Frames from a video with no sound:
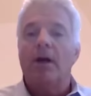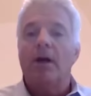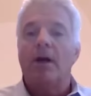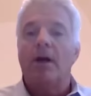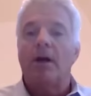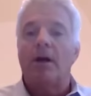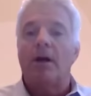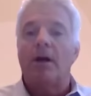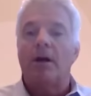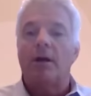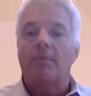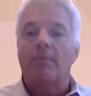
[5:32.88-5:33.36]

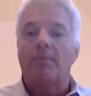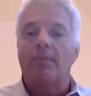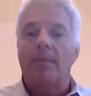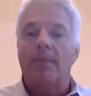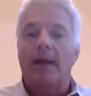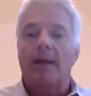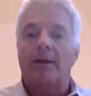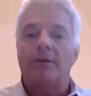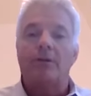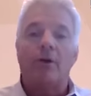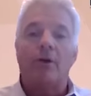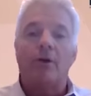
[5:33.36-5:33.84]

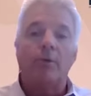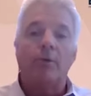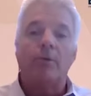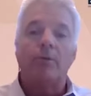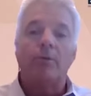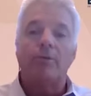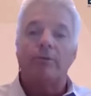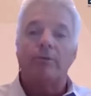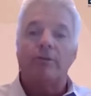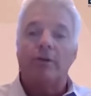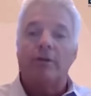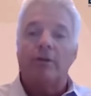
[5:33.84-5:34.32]
and
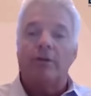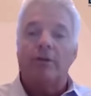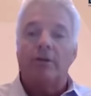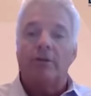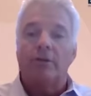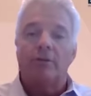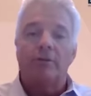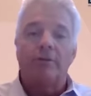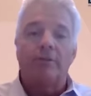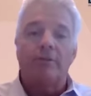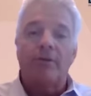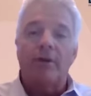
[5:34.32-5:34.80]
knows
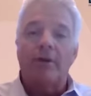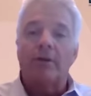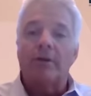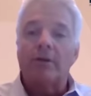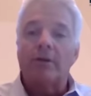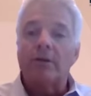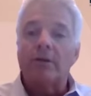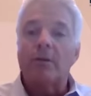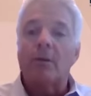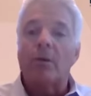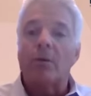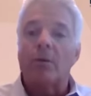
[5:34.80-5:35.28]
the
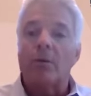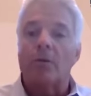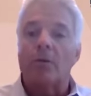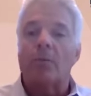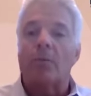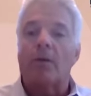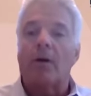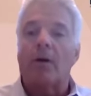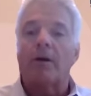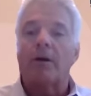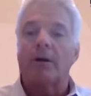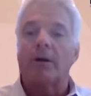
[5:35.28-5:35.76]
very local
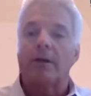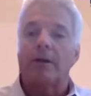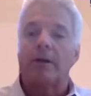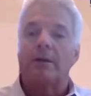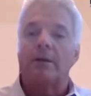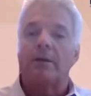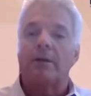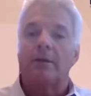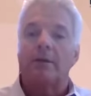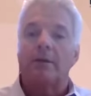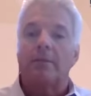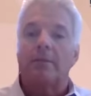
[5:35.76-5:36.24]

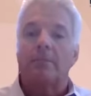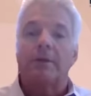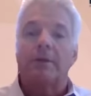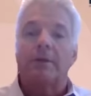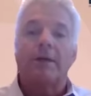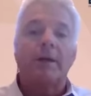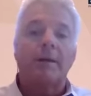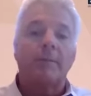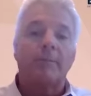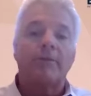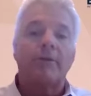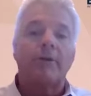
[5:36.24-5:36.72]
market,
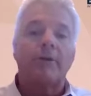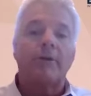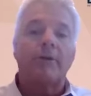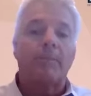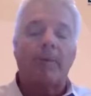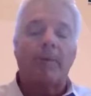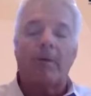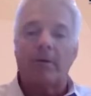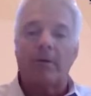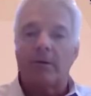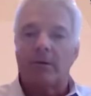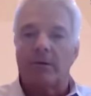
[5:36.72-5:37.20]
becomes our
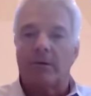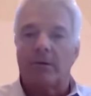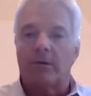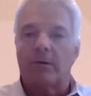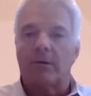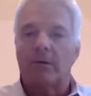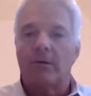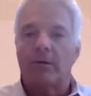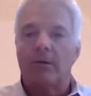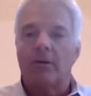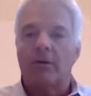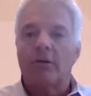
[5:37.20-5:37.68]
partner.
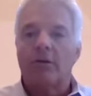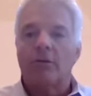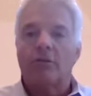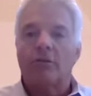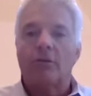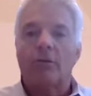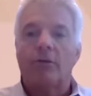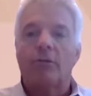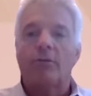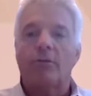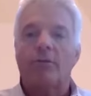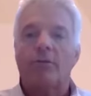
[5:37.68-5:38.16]

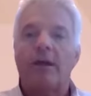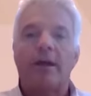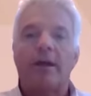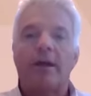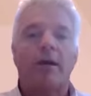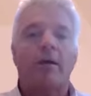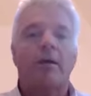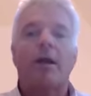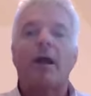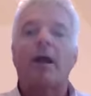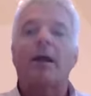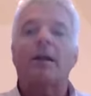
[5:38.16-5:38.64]
So they
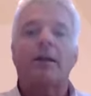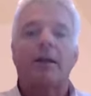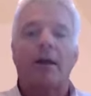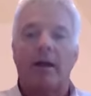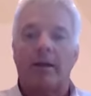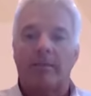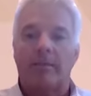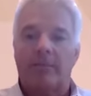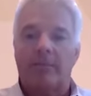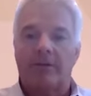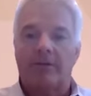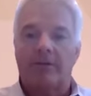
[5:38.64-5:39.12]
are not
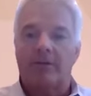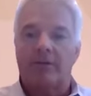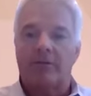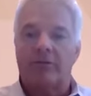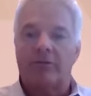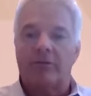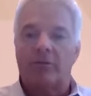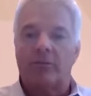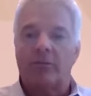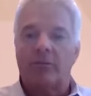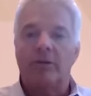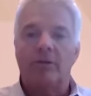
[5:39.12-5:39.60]

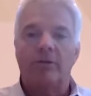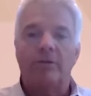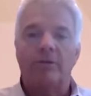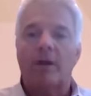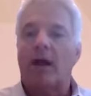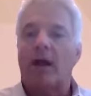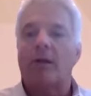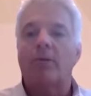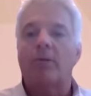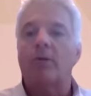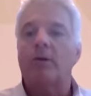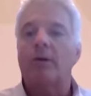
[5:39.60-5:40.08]
competition. We do
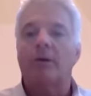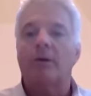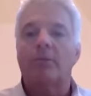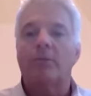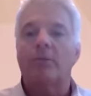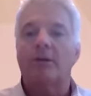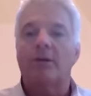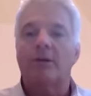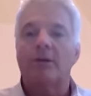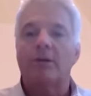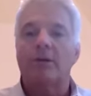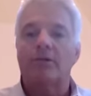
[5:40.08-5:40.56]
not look at
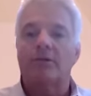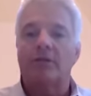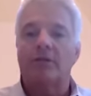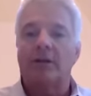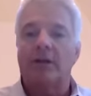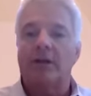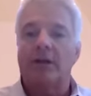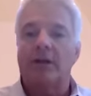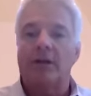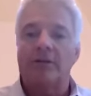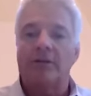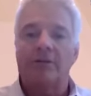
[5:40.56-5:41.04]
real
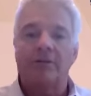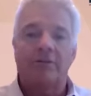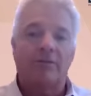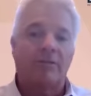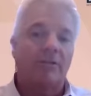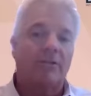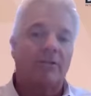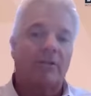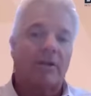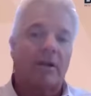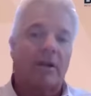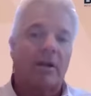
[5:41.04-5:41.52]
estate agents
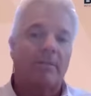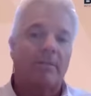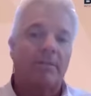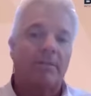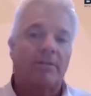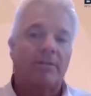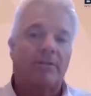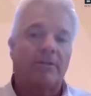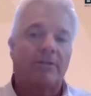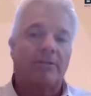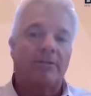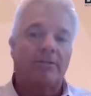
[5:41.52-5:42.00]
as
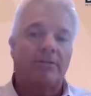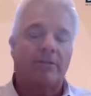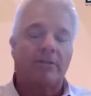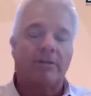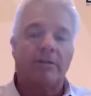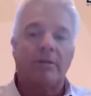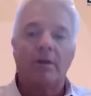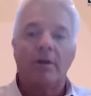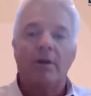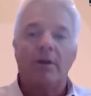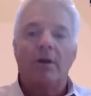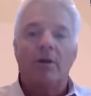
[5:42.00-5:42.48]

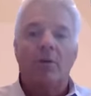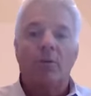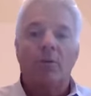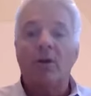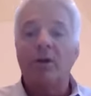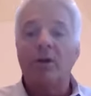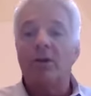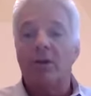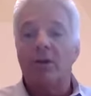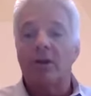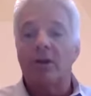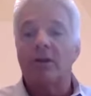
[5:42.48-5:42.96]
competition.
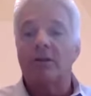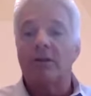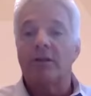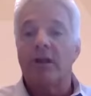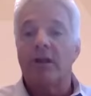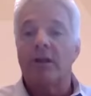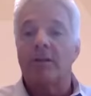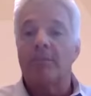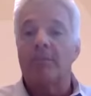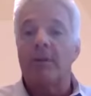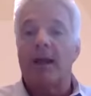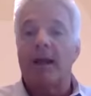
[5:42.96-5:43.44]
We look at
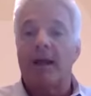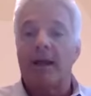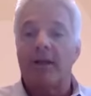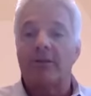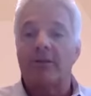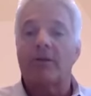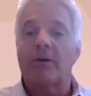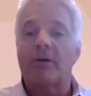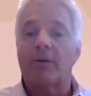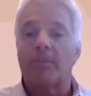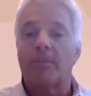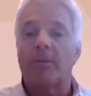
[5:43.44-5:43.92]
them
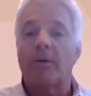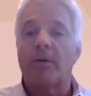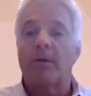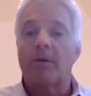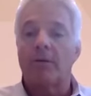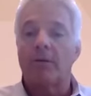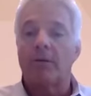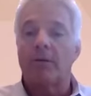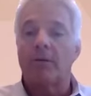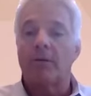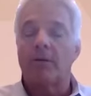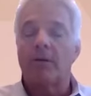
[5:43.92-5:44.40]
as our
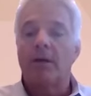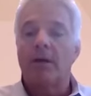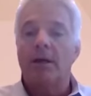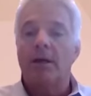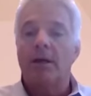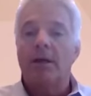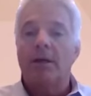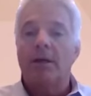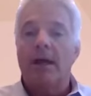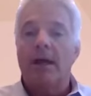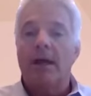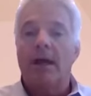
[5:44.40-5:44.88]
partner
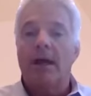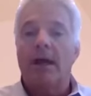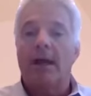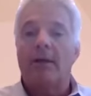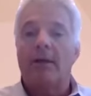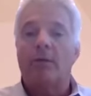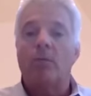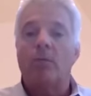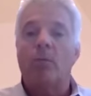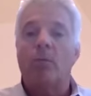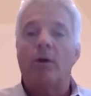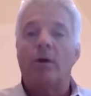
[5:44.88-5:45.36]

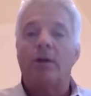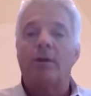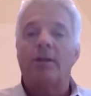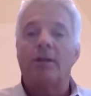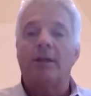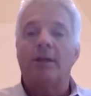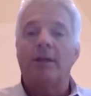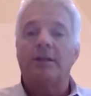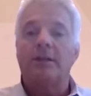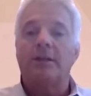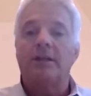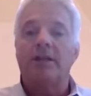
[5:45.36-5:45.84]
and one
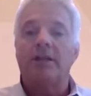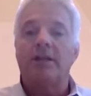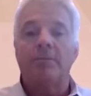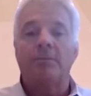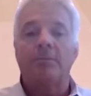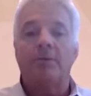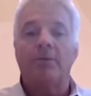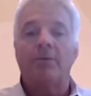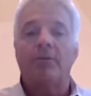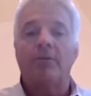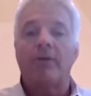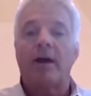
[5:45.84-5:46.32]
that can
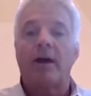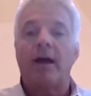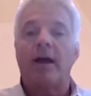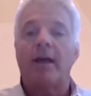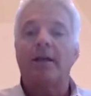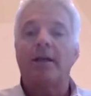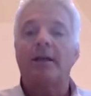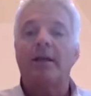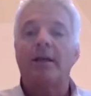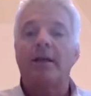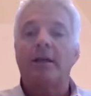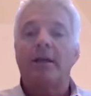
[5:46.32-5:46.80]

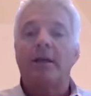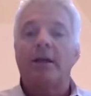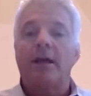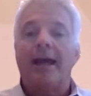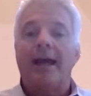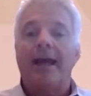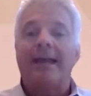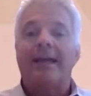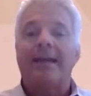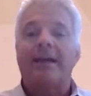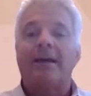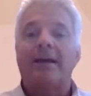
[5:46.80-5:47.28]
provide
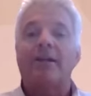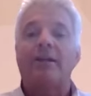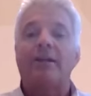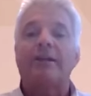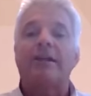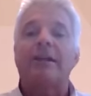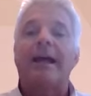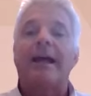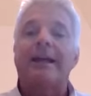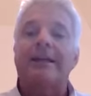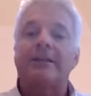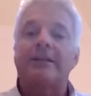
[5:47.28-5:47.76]
a
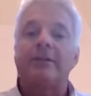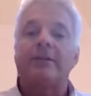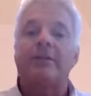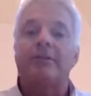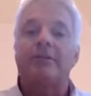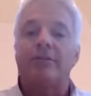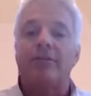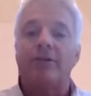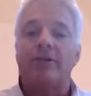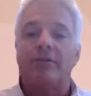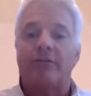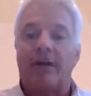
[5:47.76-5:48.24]

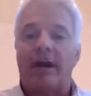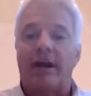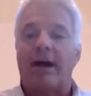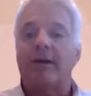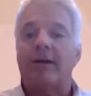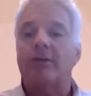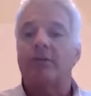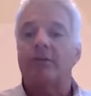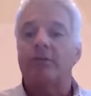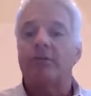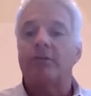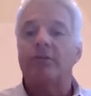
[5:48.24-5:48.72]
collective
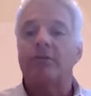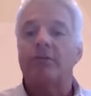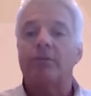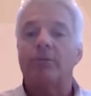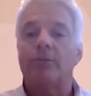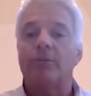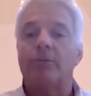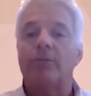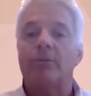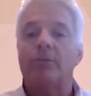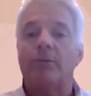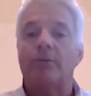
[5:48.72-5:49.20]
value
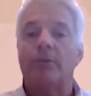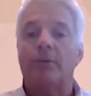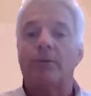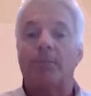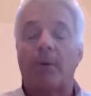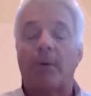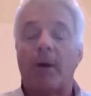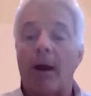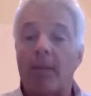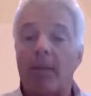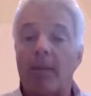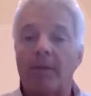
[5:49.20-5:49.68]
to the
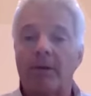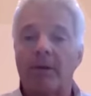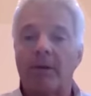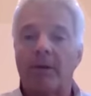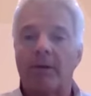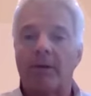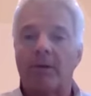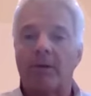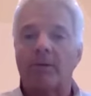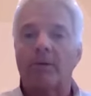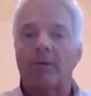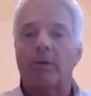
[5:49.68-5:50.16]
property
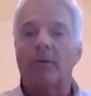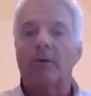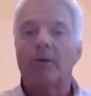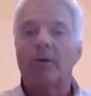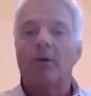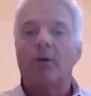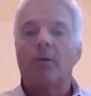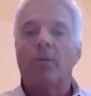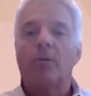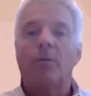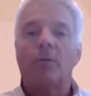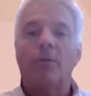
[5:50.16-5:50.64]
owner
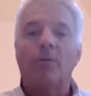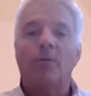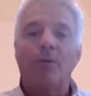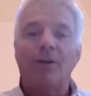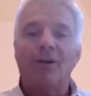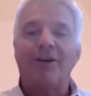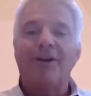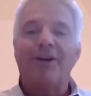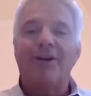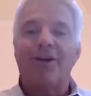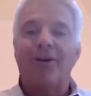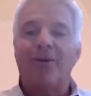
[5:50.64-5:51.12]
when
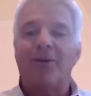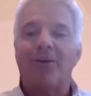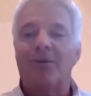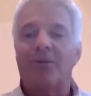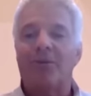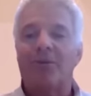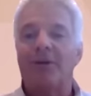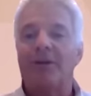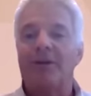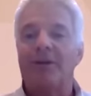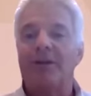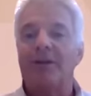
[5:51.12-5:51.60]
we go and
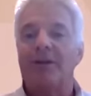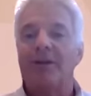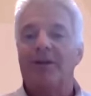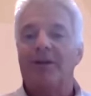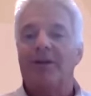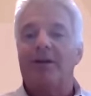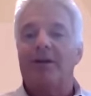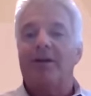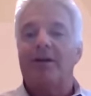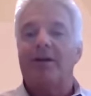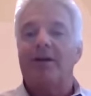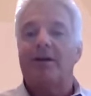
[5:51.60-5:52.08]
we
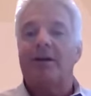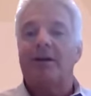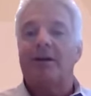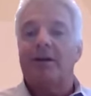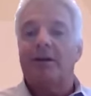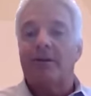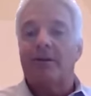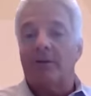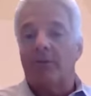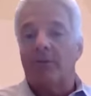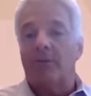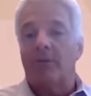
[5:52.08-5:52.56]

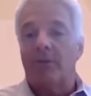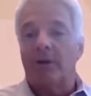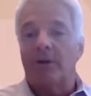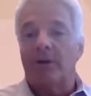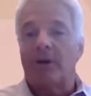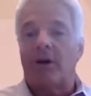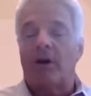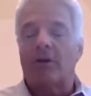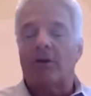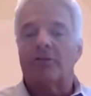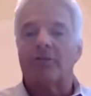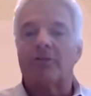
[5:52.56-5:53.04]

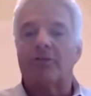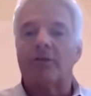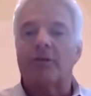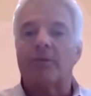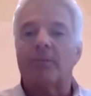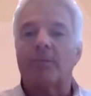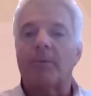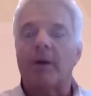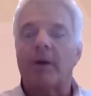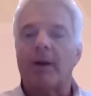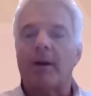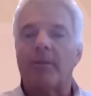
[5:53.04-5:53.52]
auction their
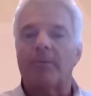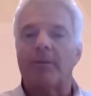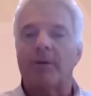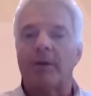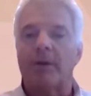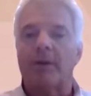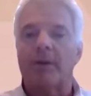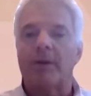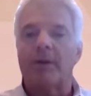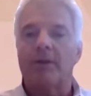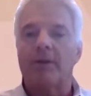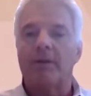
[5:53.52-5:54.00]

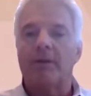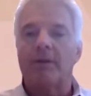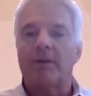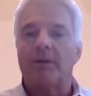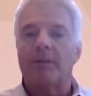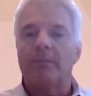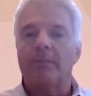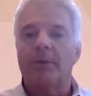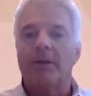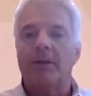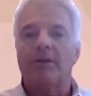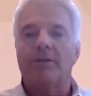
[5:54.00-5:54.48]
property.
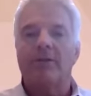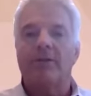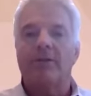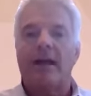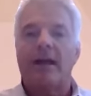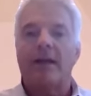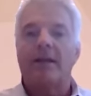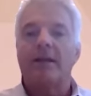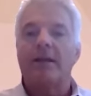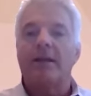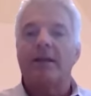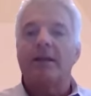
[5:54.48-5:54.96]
Because
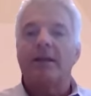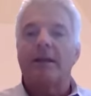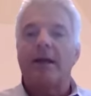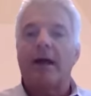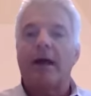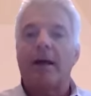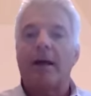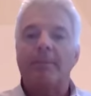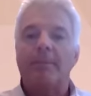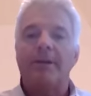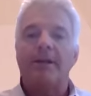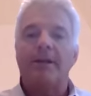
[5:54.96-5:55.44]
that
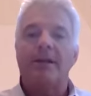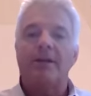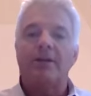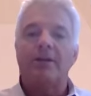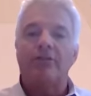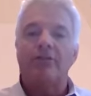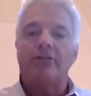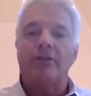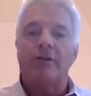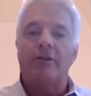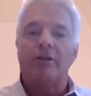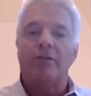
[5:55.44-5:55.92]

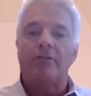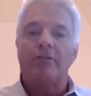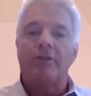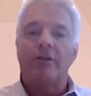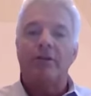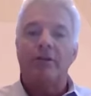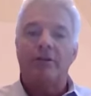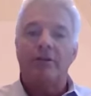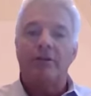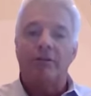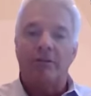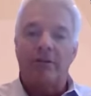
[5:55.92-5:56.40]
combination of
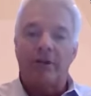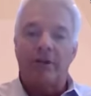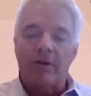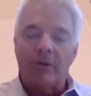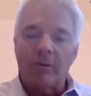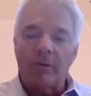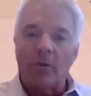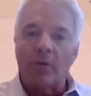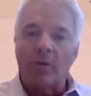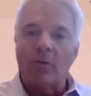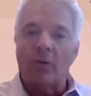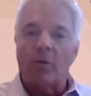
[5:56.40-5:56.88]

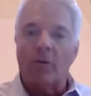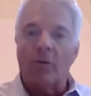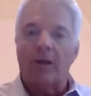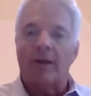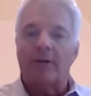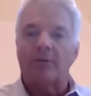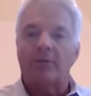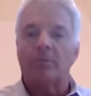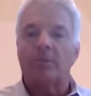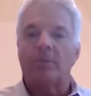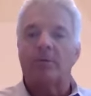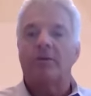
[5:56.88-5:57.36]
their local
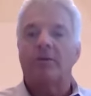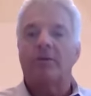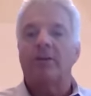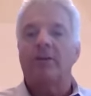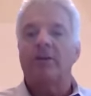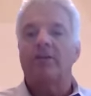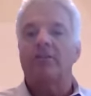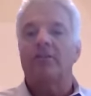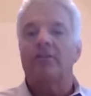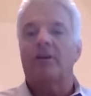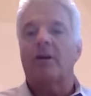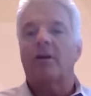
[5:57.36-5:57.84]

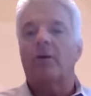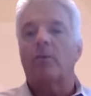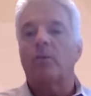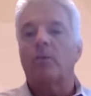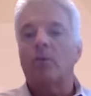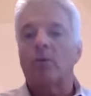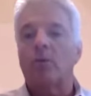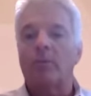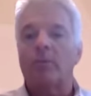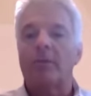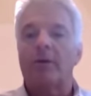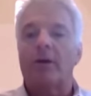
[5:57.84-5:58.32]
expertise and our
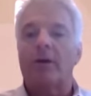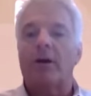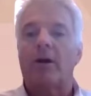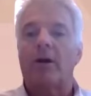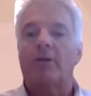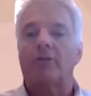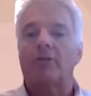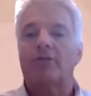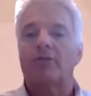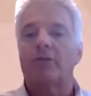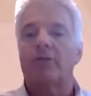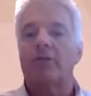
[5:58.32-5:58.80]
World Bid
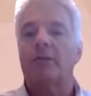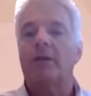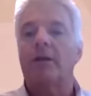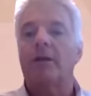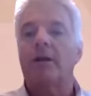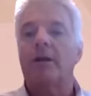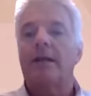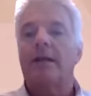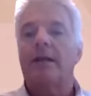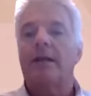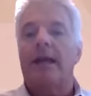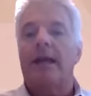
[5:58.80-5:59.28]
auction
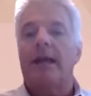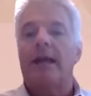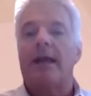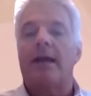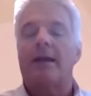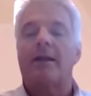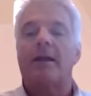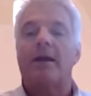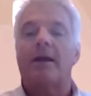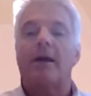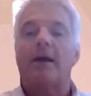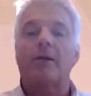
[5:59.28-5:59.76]

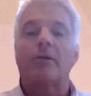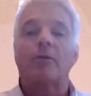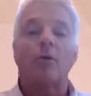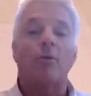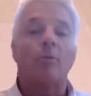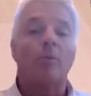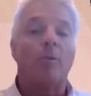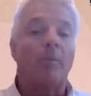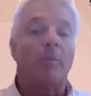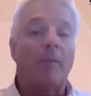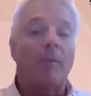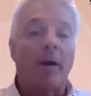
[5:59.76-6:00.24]
and our
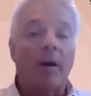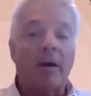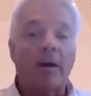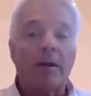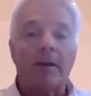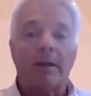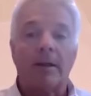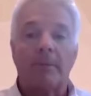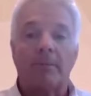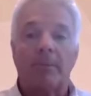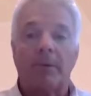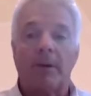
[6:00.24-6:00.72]
global
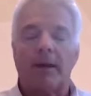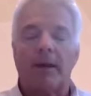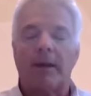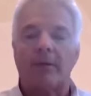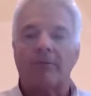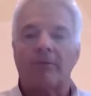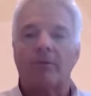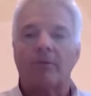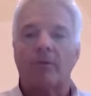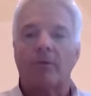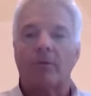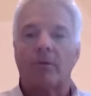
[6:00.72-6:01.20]
marketing
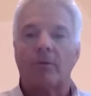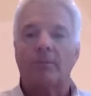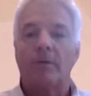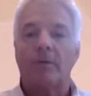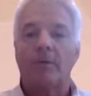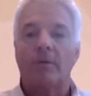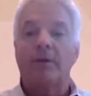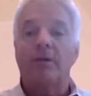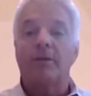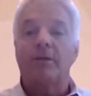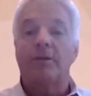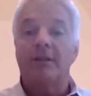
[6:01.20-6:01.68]
platform
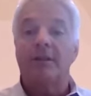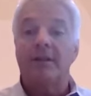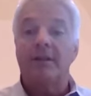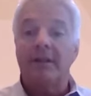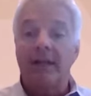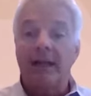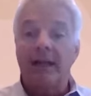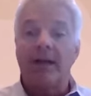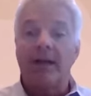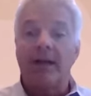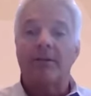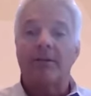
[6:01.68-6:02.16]

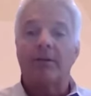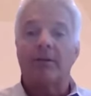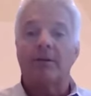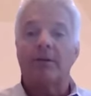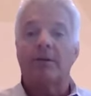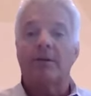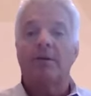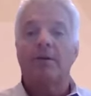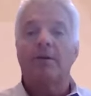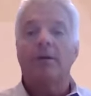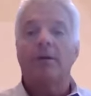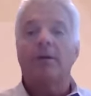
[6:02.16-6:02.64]

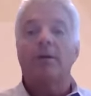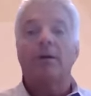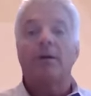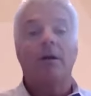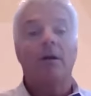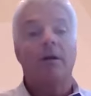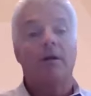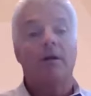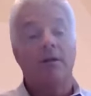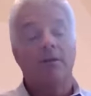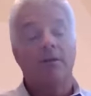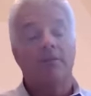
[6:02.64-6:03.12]
together
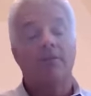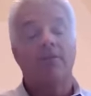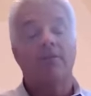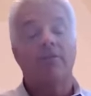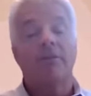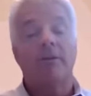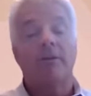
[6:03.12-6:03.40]
is a